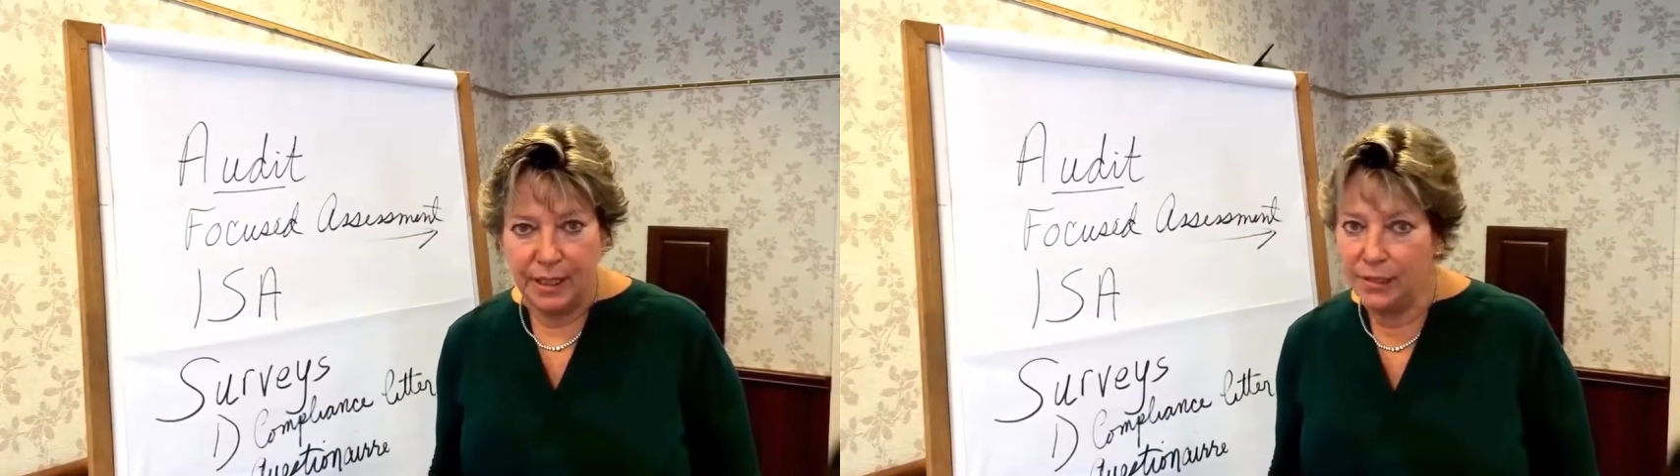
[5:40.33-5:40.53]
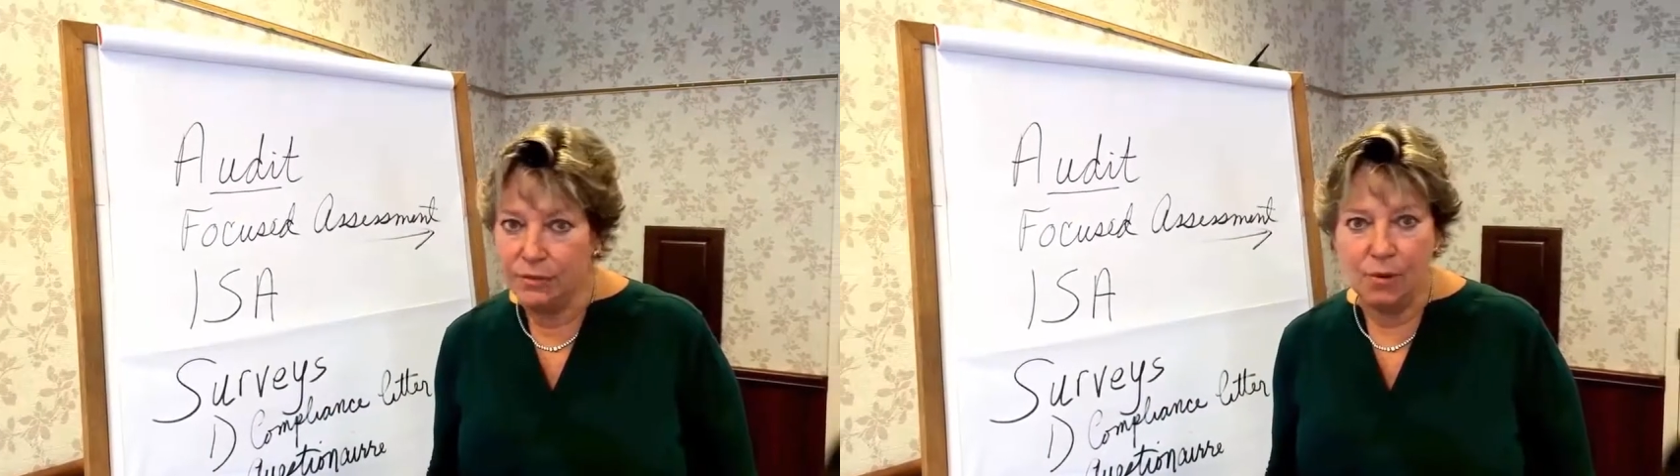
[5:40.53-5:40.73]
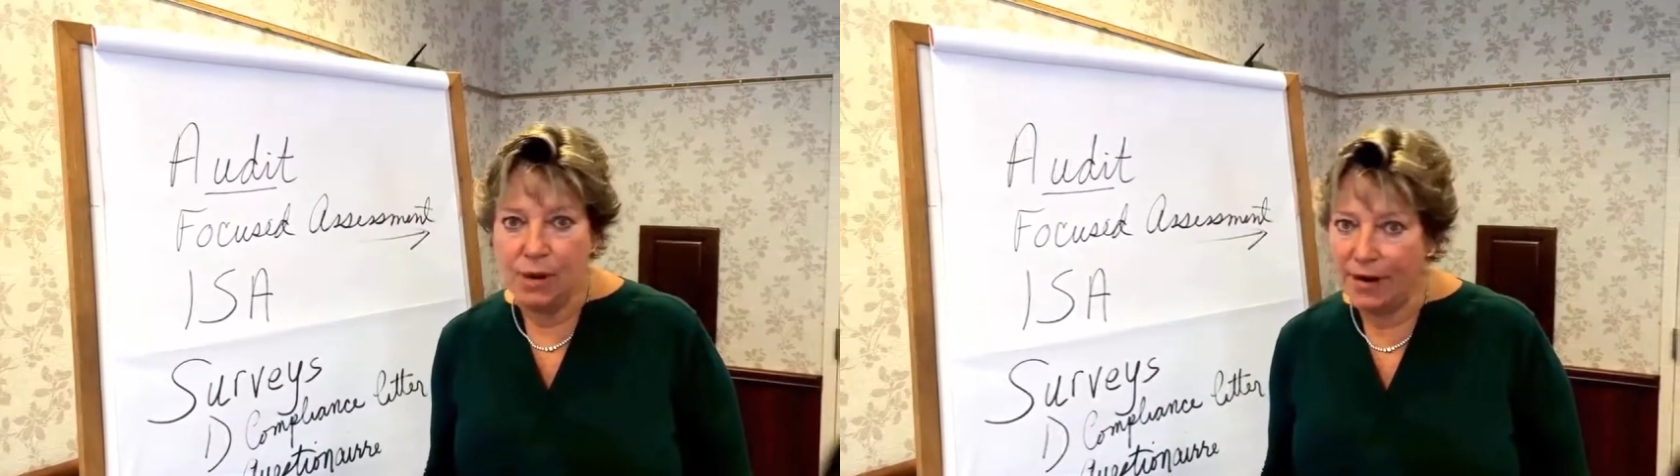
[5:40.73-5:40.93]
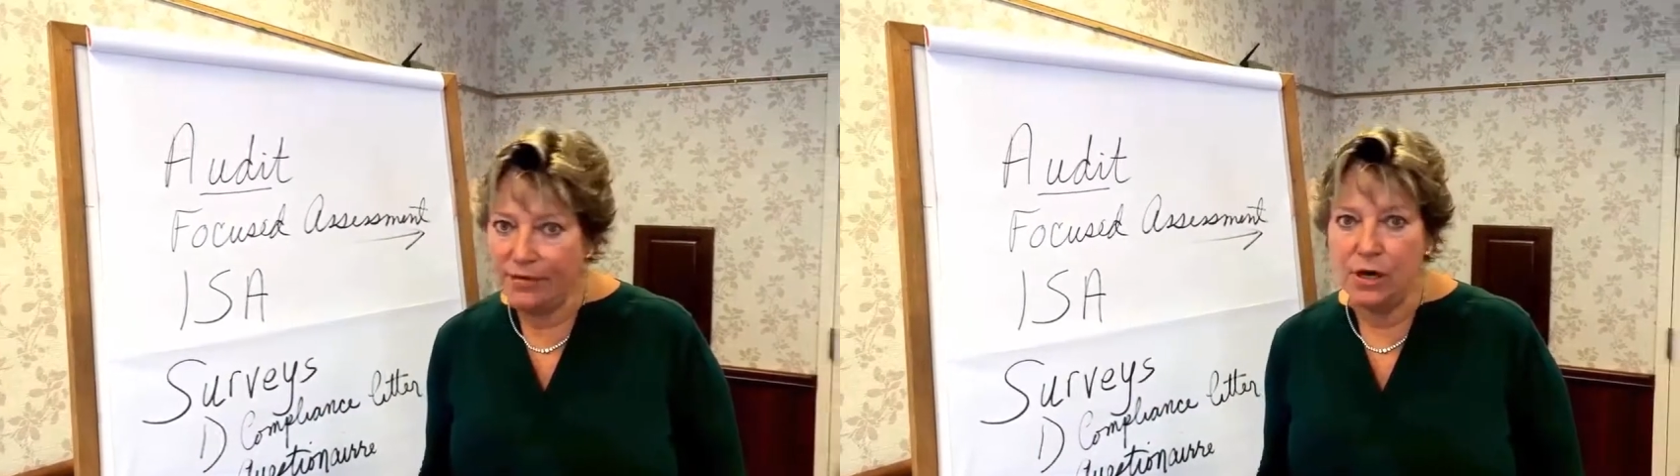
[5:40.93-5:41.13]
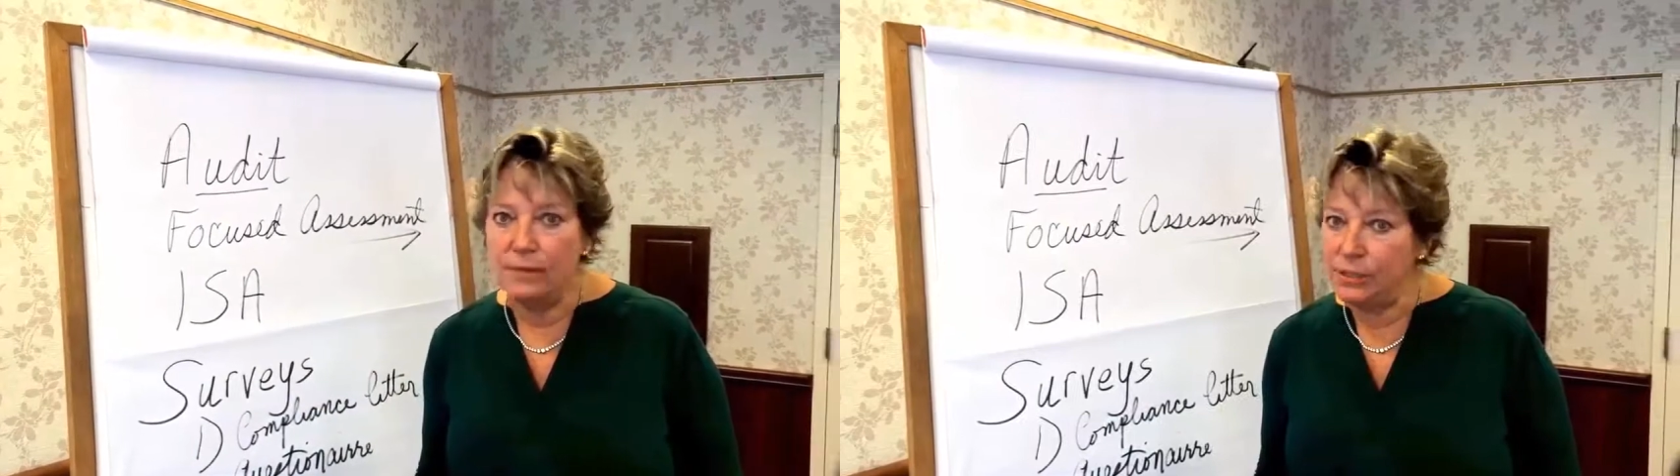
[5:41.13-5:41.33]
And you won't have
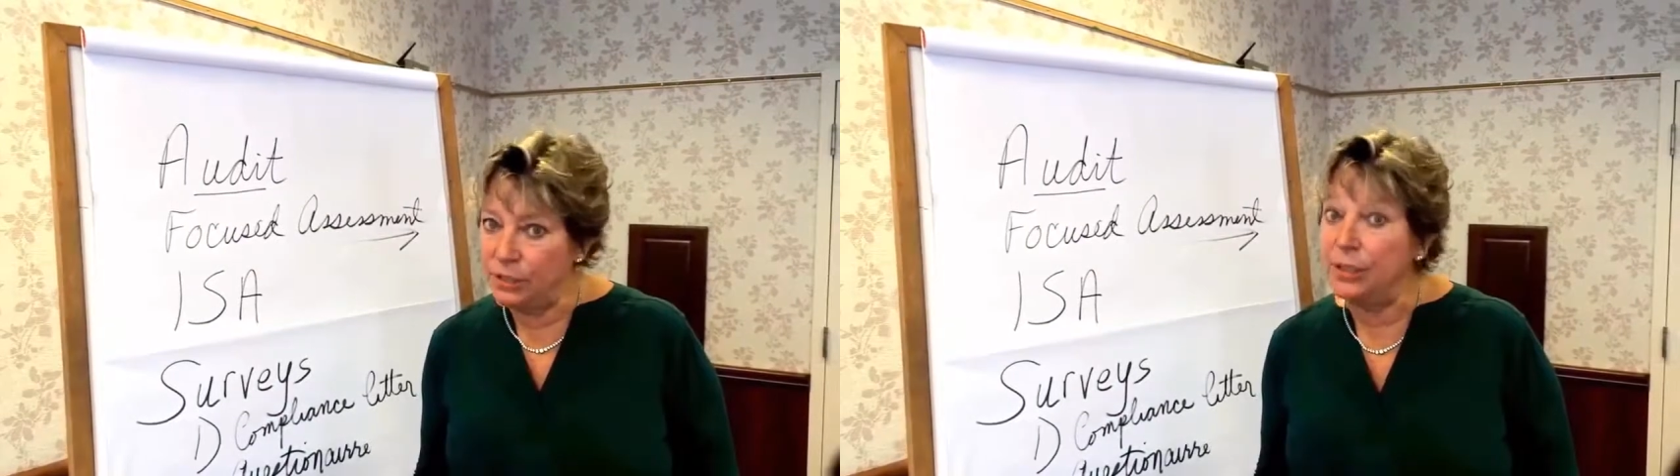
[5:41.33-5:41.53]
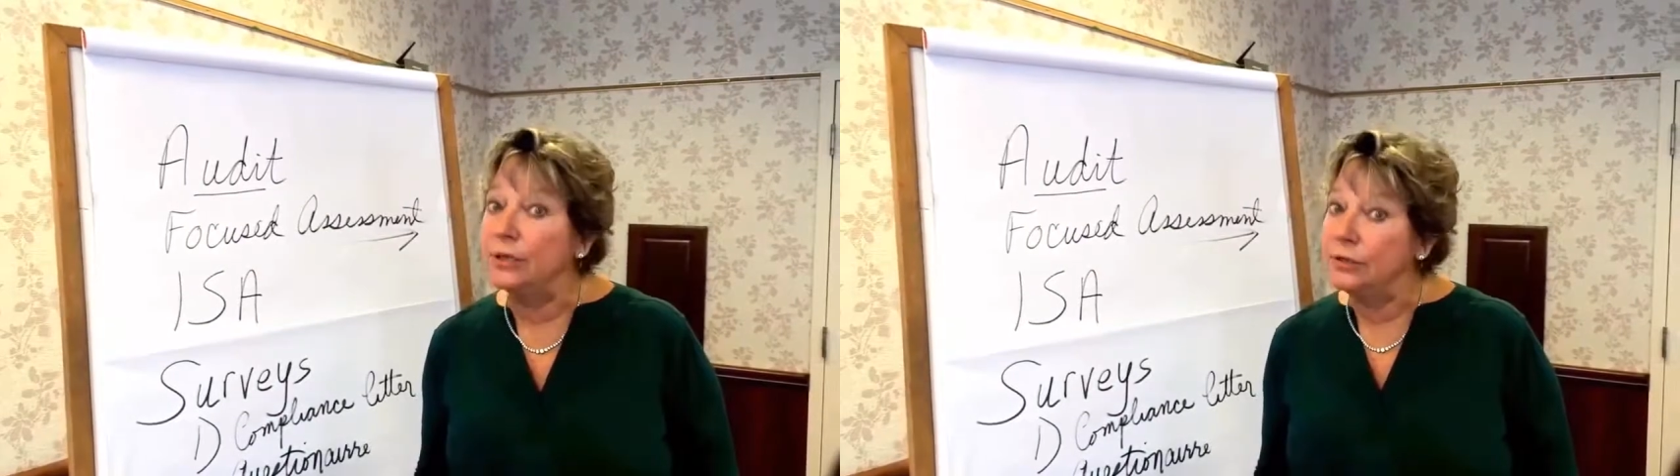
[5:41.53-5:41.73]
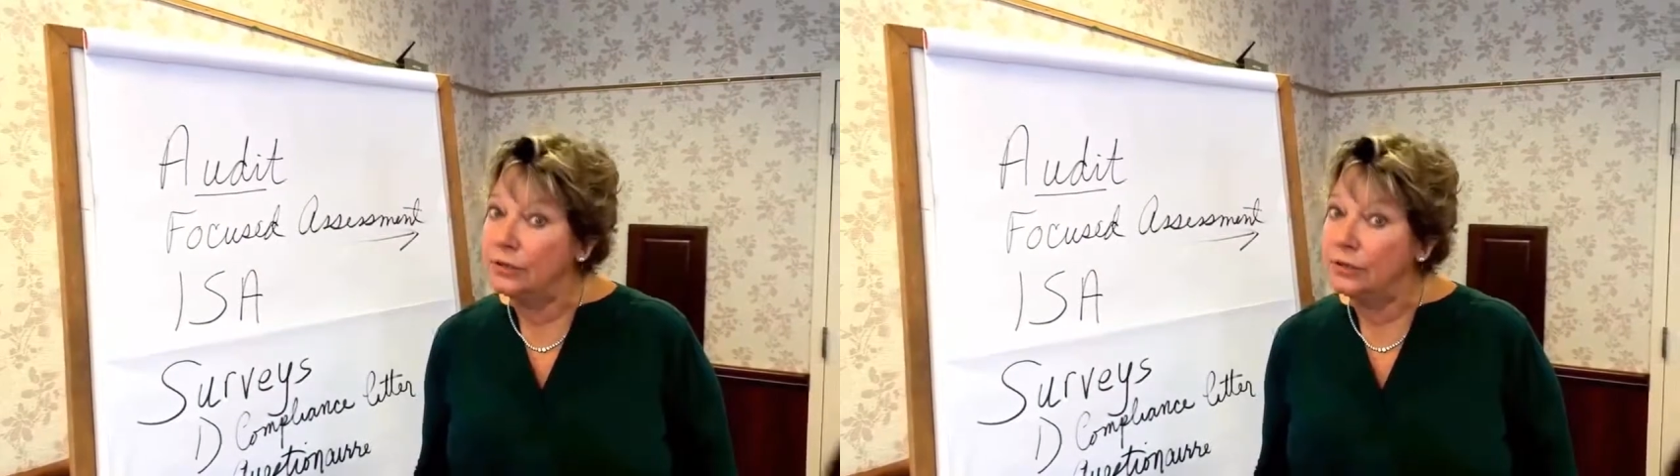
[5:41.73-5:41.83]
an option here.